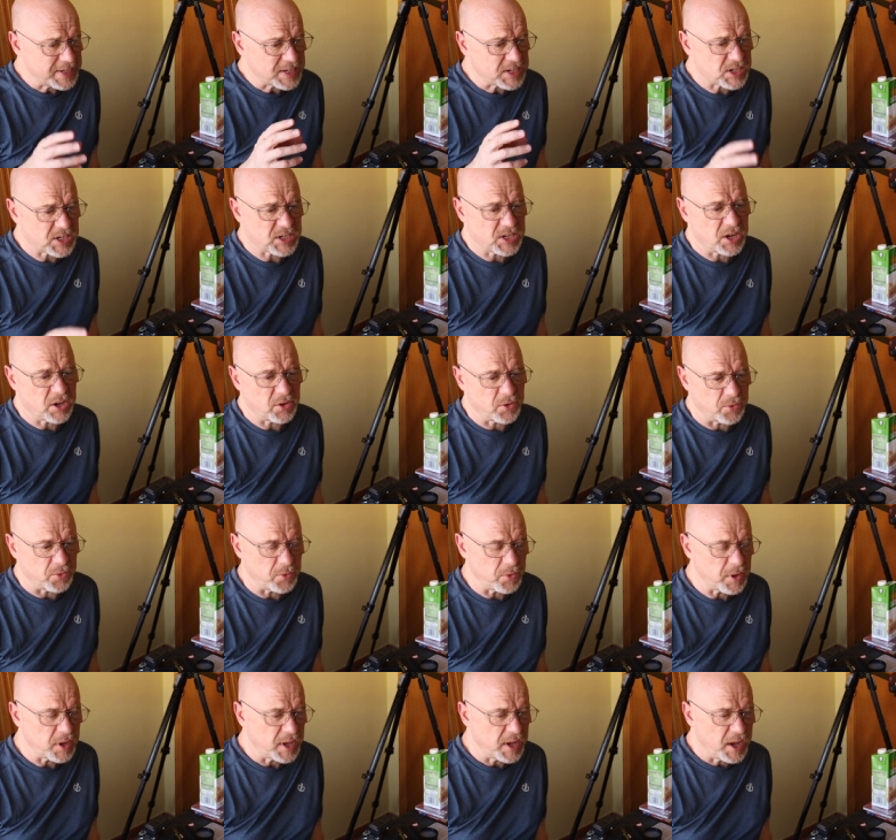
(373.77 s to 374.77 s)

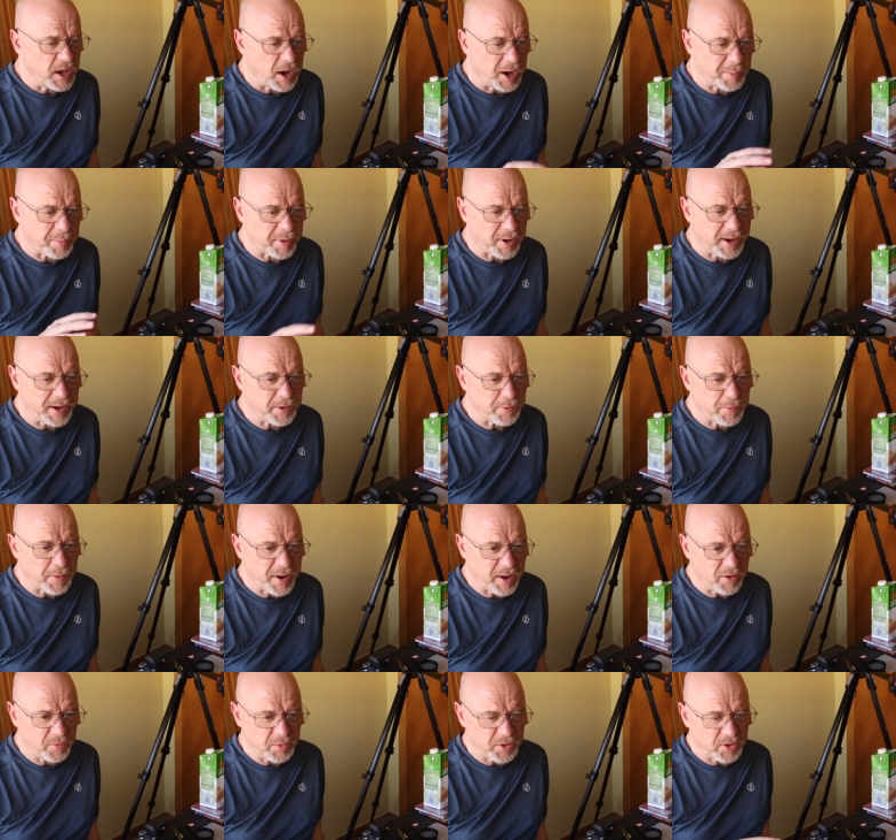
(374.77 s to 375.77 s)
So I played
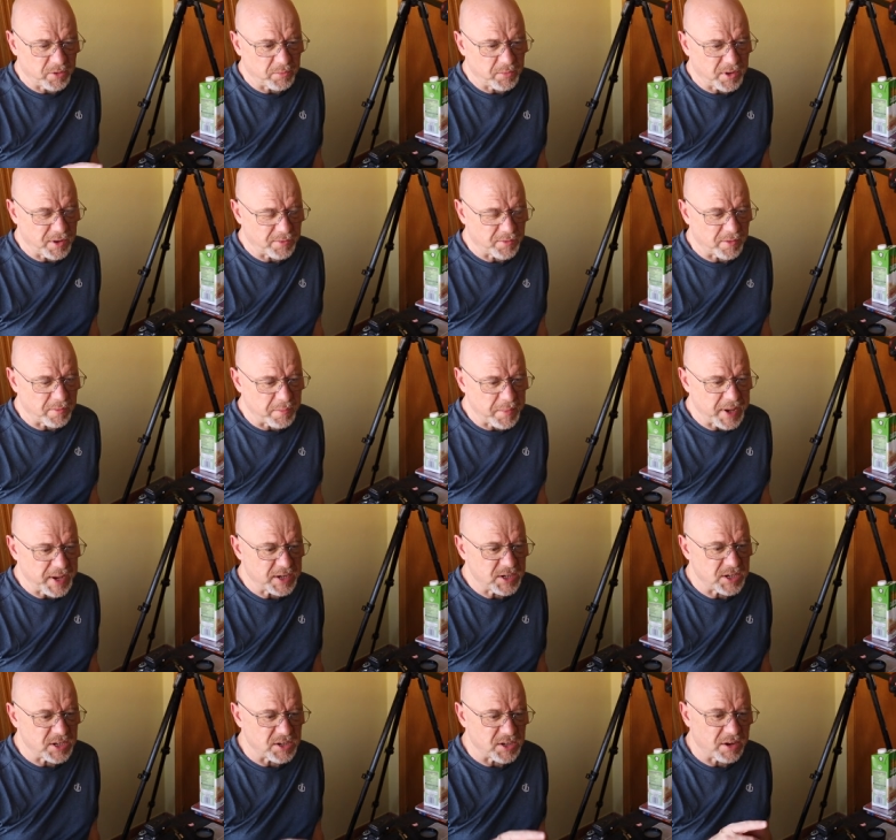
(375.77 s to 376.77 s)
around with some different
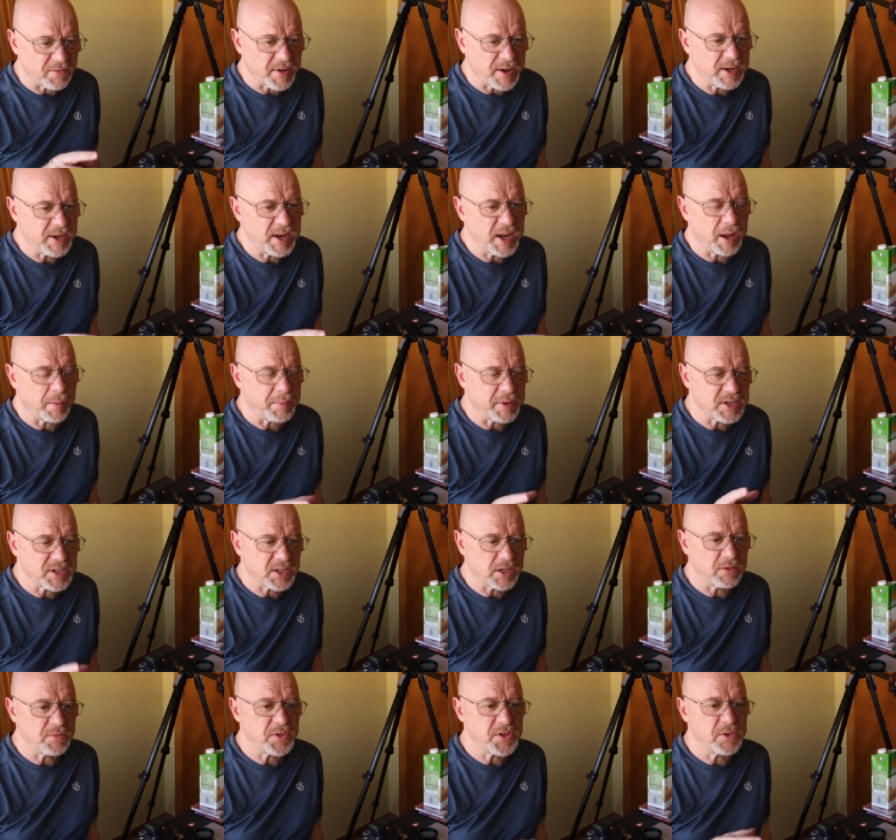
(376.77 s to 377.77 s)
mixes, and I've ended up,
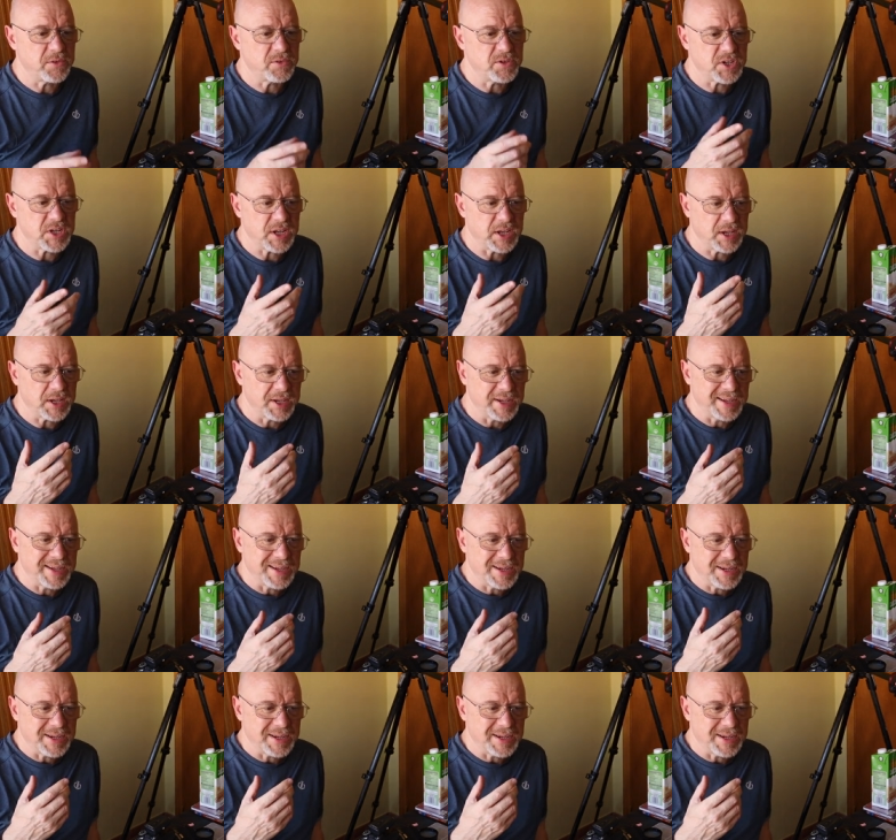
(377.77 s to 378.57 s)
instead of using